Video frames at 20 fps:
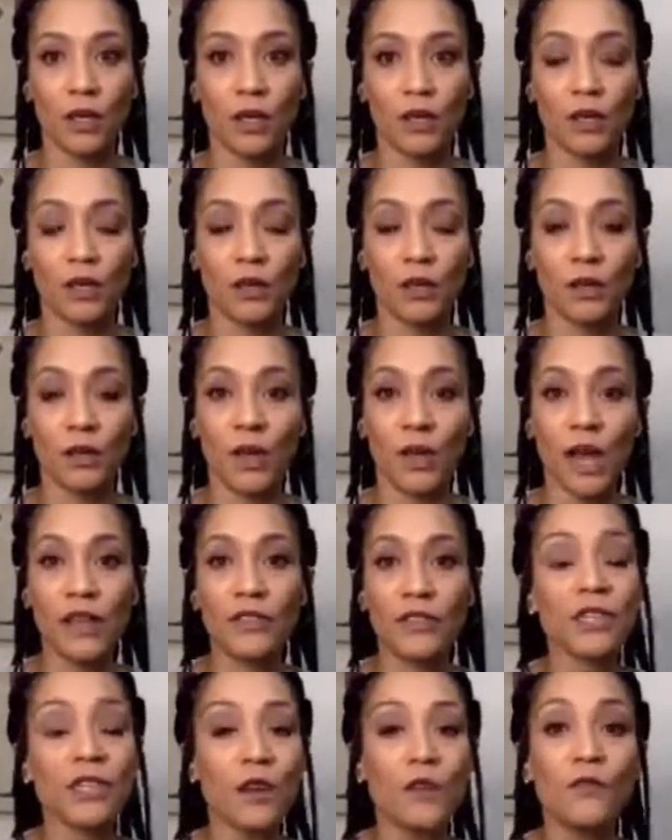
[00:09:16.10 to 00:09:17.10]
I
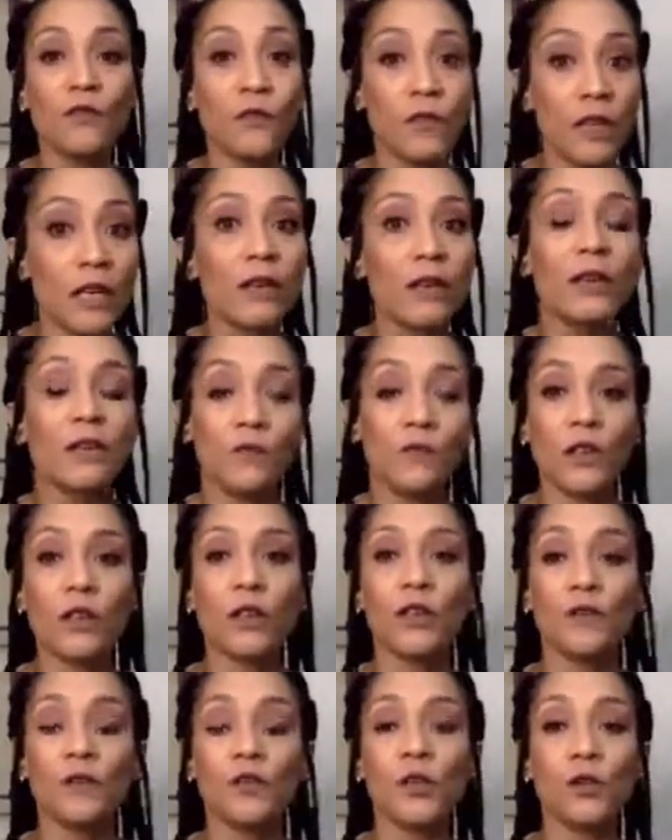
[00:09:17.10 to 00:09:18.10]
think there are very, very
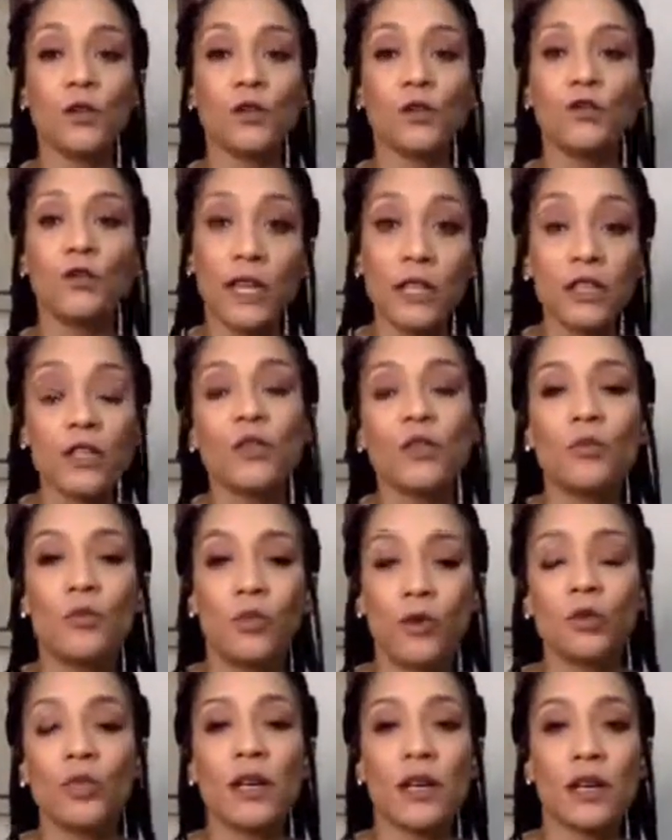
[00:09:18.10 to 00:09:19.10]
few radio
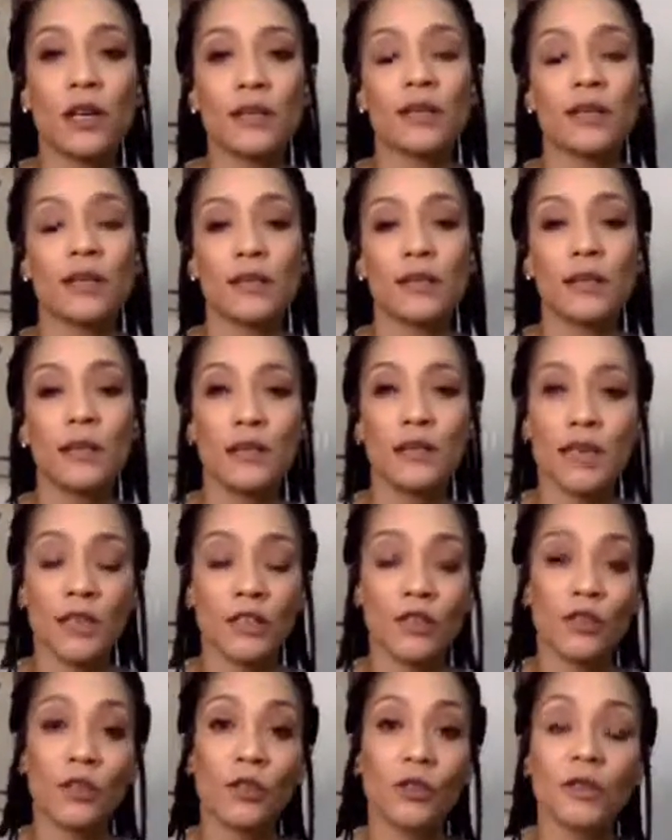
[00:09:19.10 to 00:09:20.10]
broadcasters in this
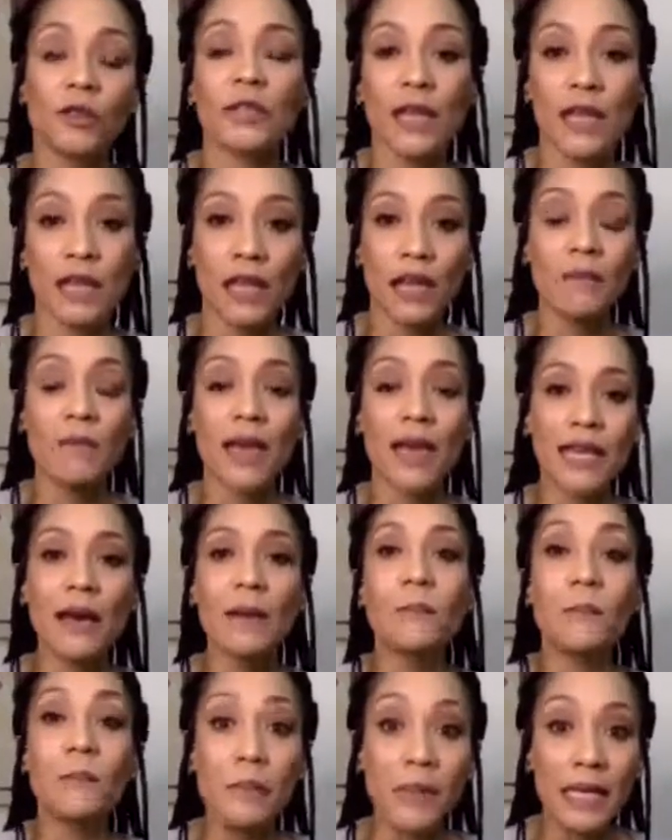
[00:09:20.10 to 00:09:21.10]
country who could say they make
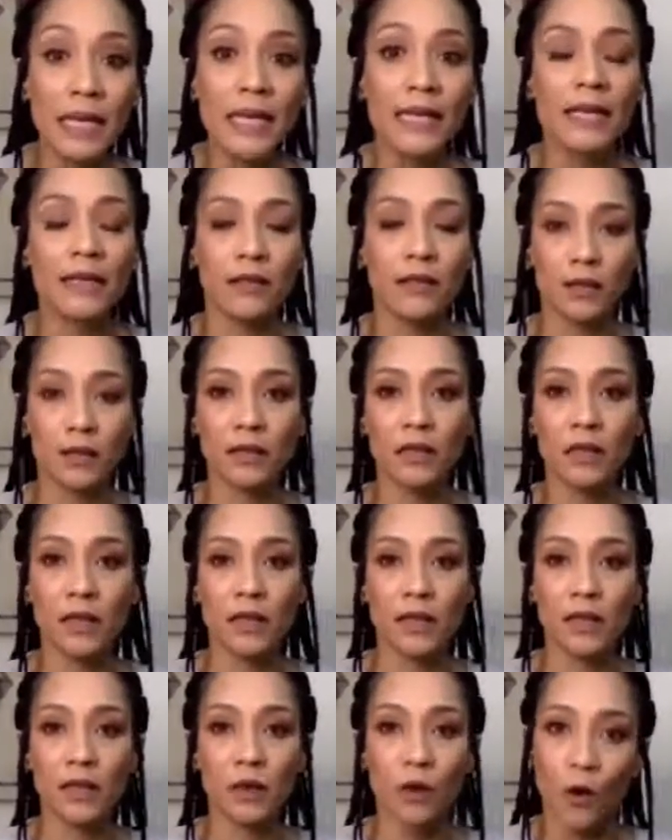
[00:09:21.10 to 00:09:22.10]
millions
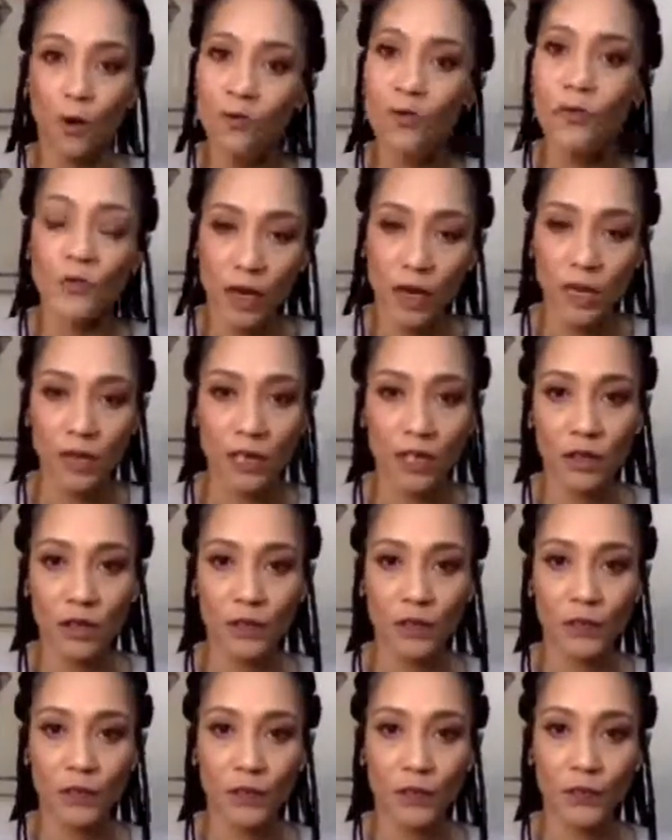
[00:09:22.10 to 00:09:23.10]
off of
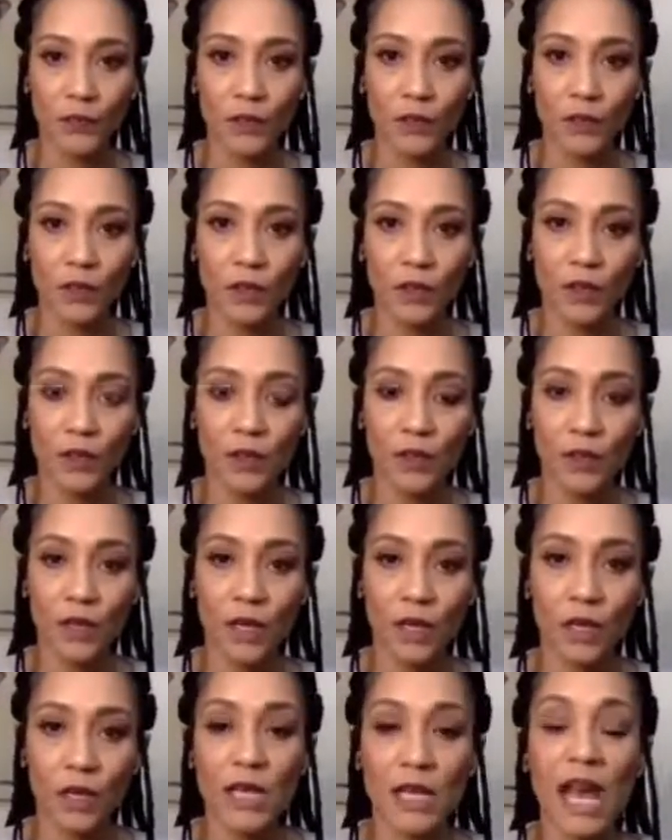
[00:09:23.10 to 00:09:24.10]
radio. And
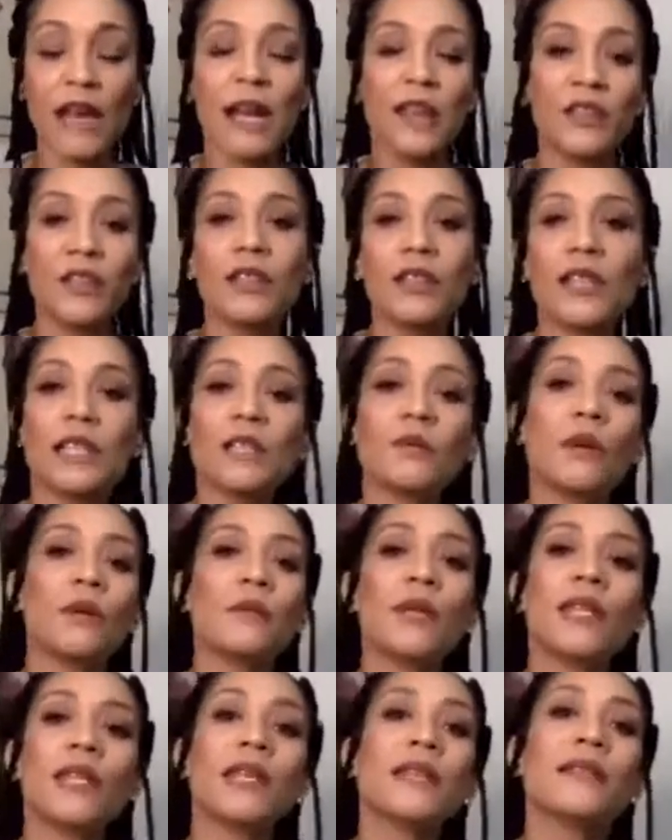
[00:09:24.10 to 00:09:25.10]
I think that's why
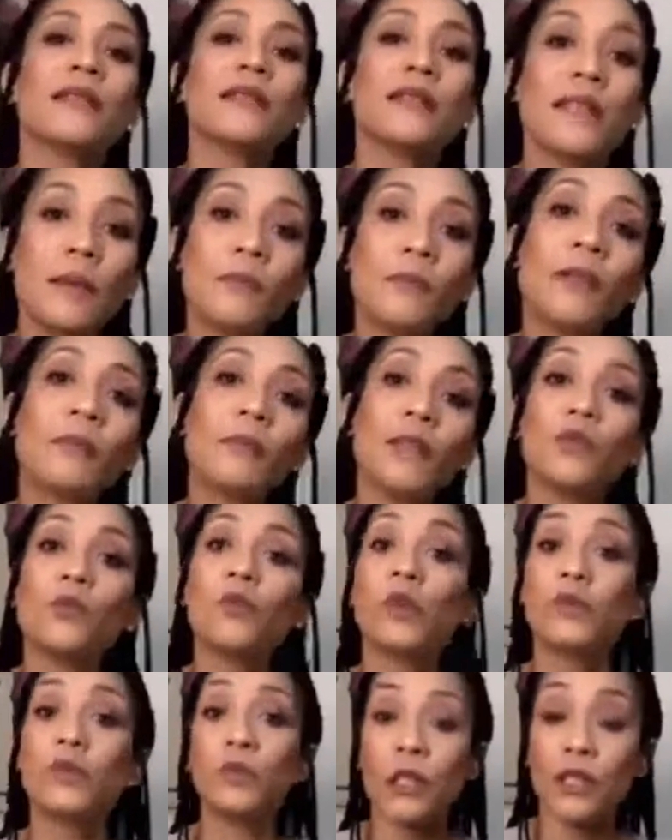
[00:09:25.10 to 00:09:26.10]
we then supplement
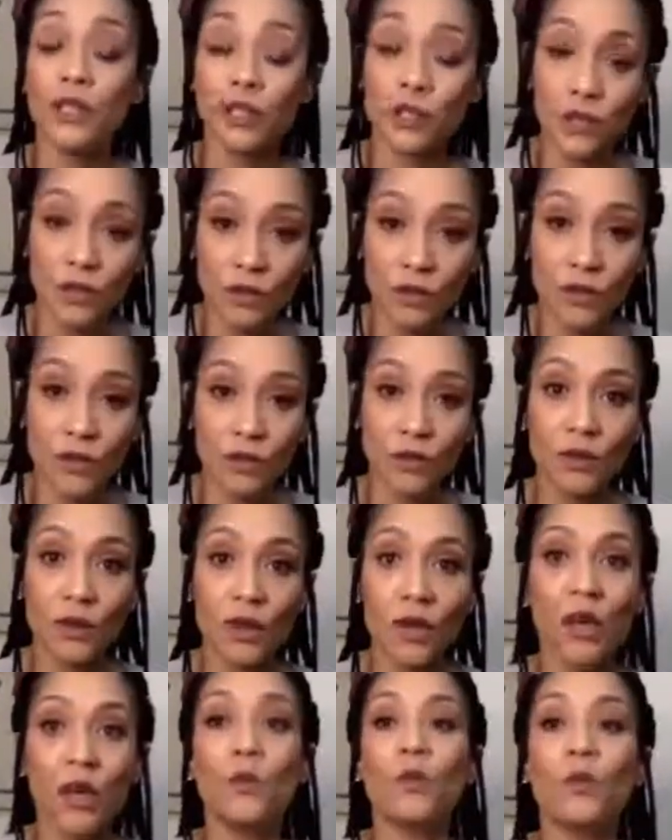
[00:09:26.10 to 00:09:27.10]
what we do
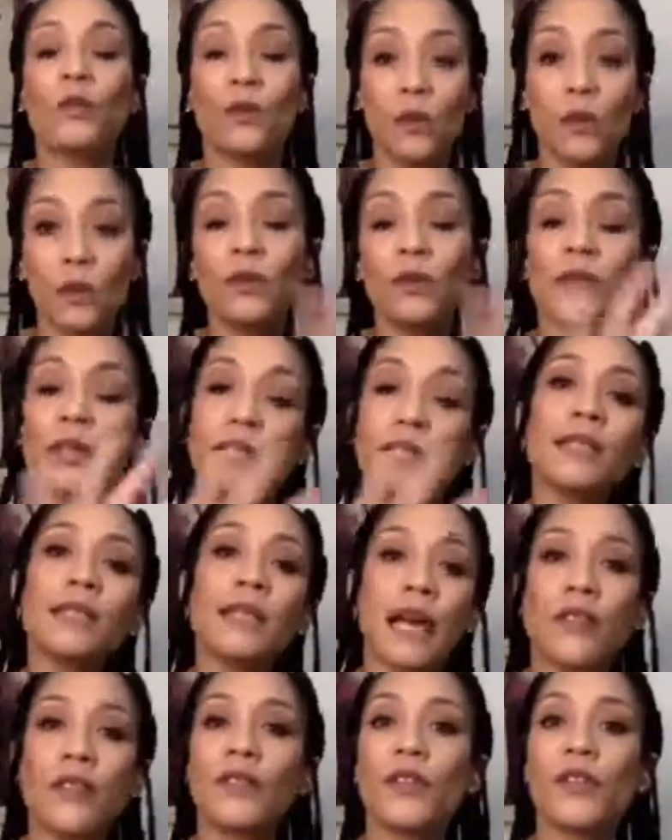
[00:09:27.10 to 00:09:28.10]
with all these
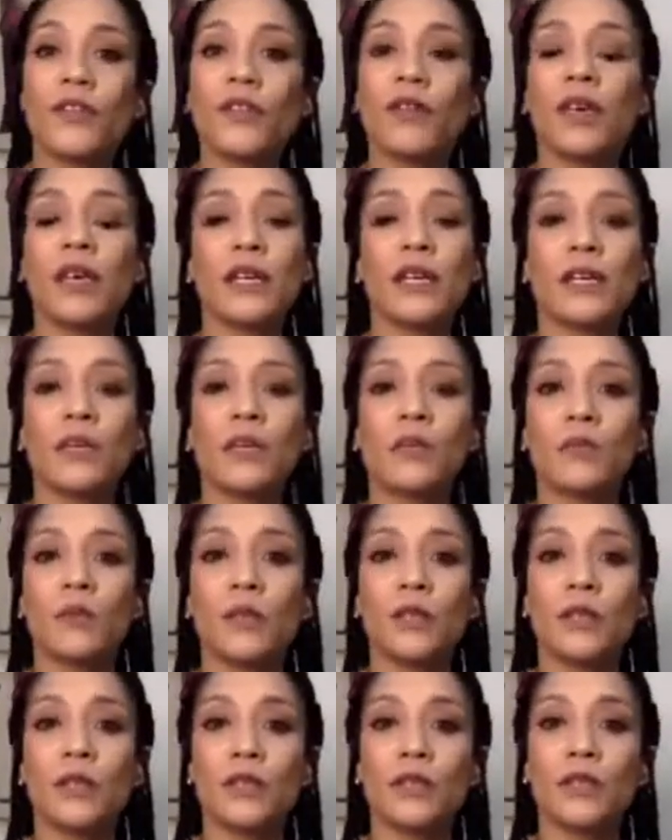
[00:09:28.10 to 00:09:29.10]
other things,
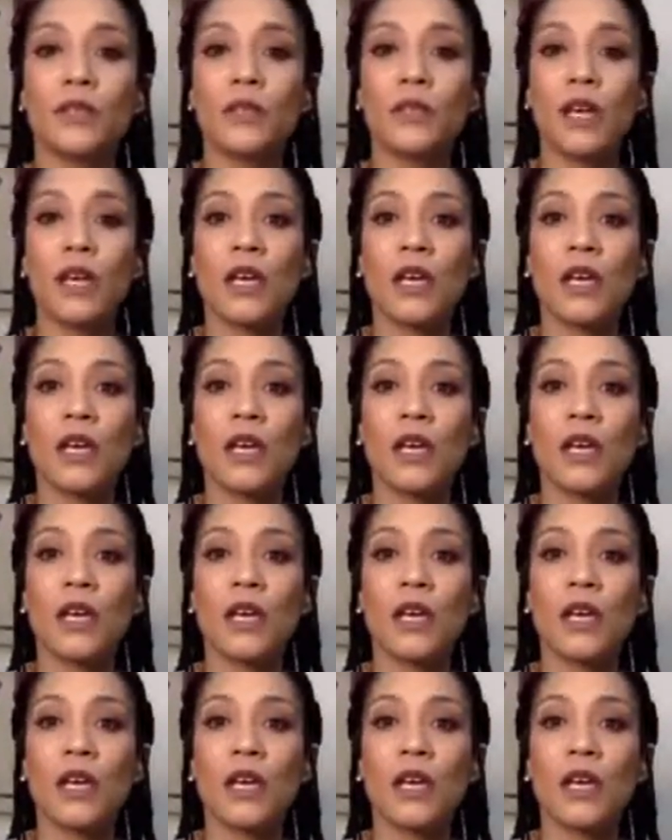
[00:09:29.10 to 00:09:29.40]
because